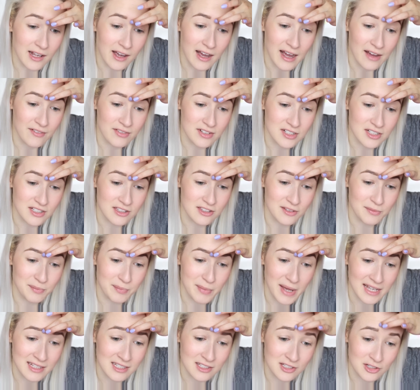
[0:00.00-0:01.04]
I haven't done the
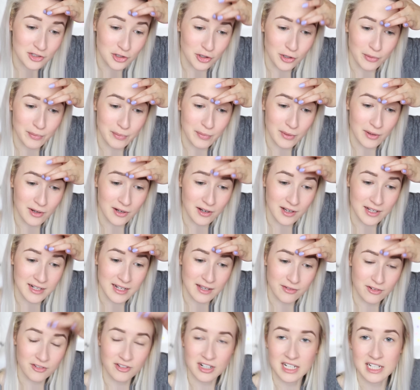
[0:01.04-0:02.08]
best job, but I
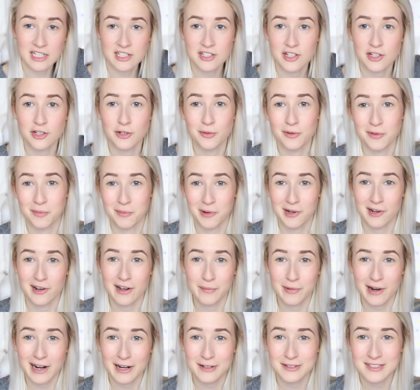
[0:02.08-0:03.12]
never really do with my
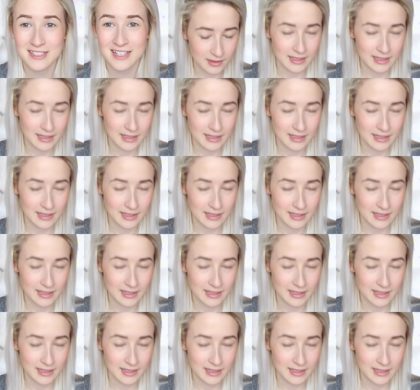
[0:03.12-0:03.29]
eyebrows.